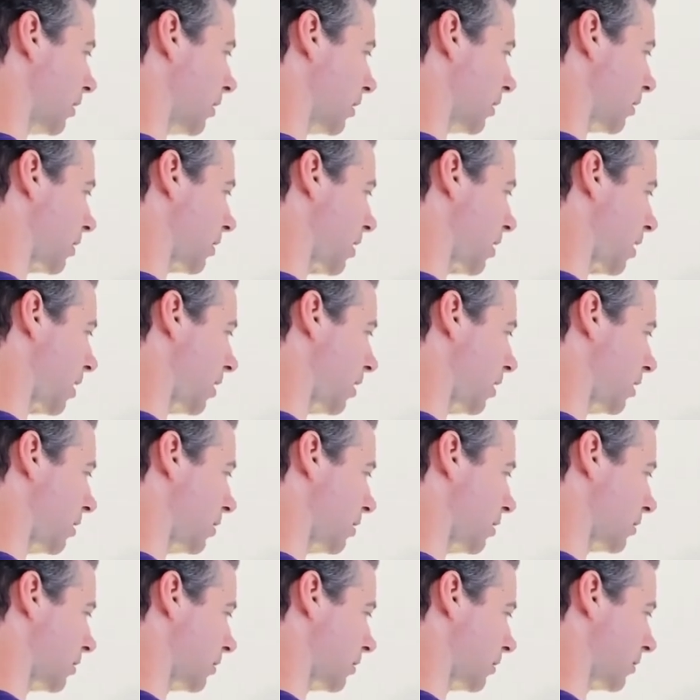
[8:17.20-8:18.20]

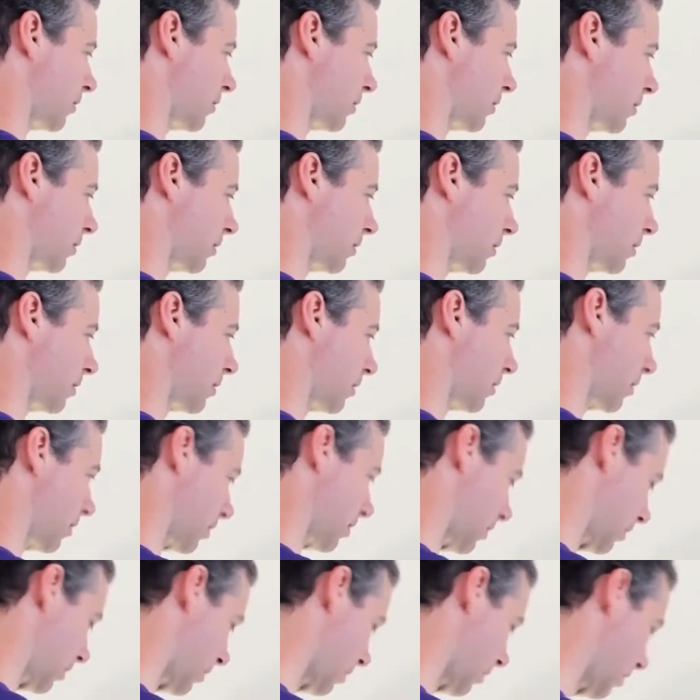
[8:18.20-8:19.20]
K
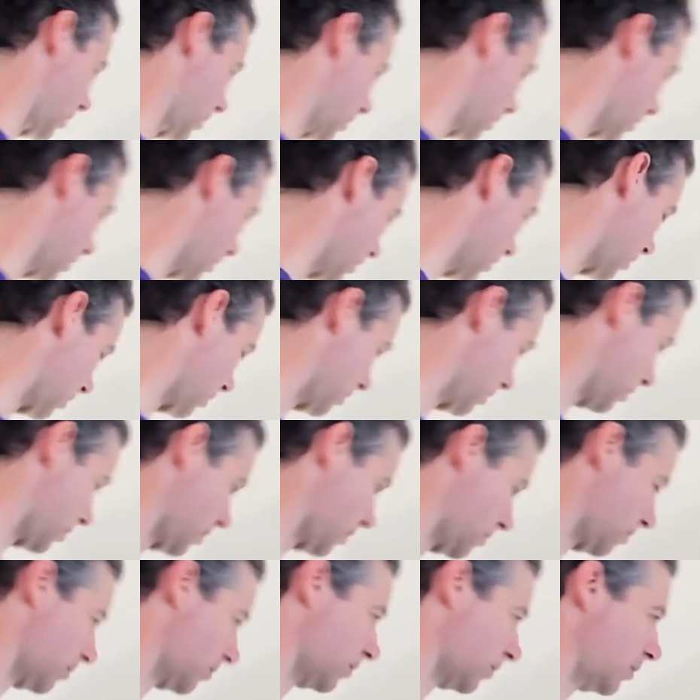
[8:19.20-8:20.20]
is
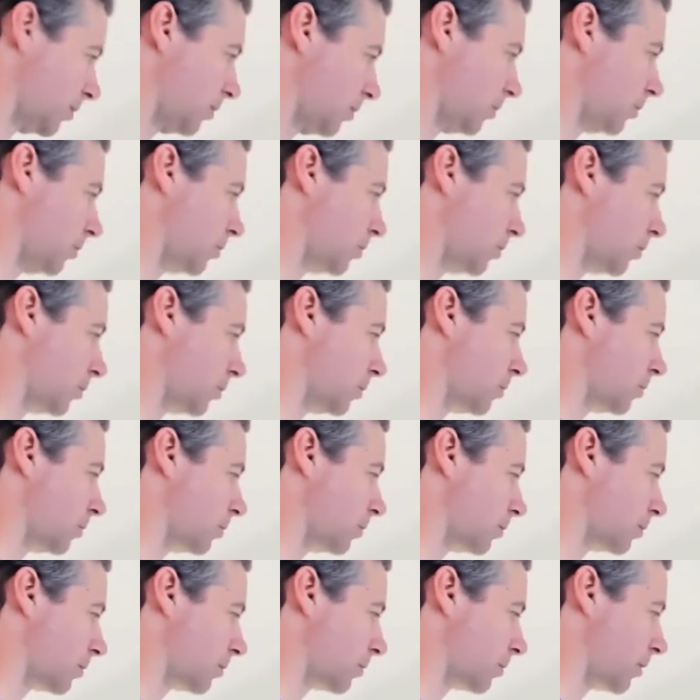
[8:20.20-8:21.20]
equal
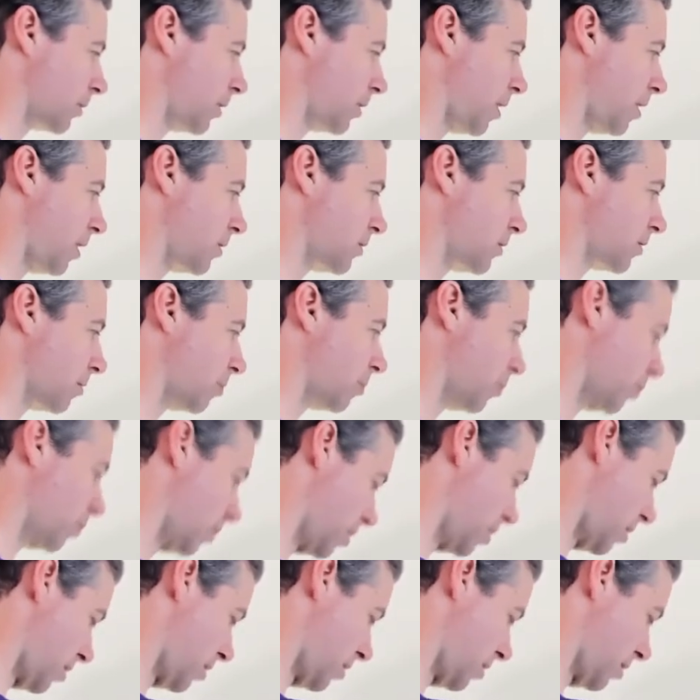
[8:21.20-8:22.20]
to K sub
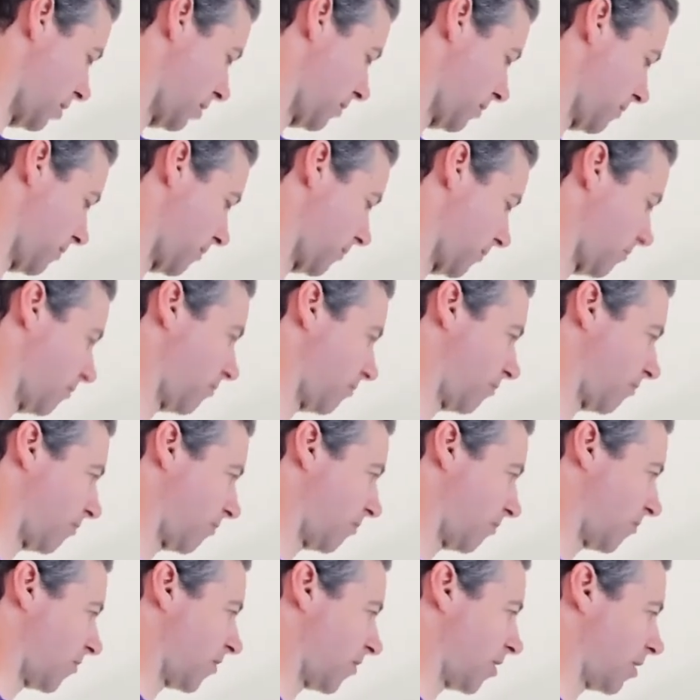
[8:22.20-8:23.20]
1
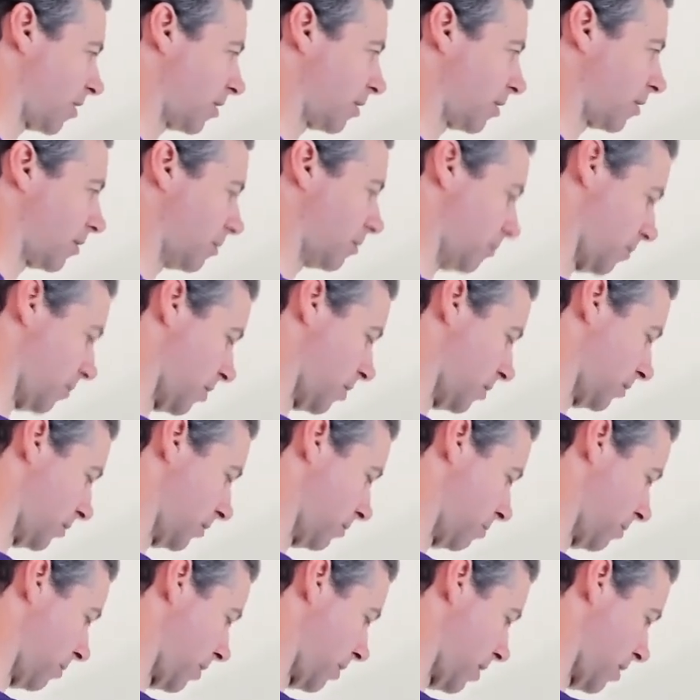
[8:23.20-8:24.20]

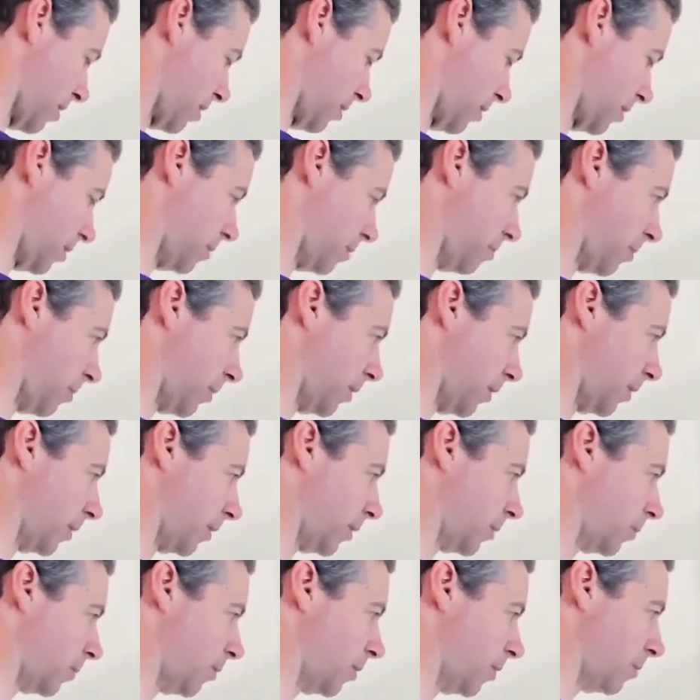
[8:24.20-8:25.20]
multiplied
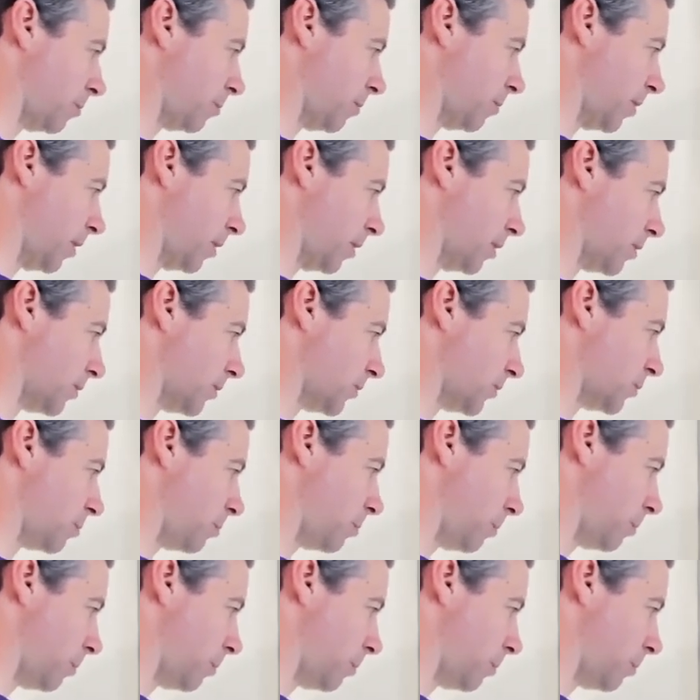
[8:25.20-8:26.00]
by 1 minus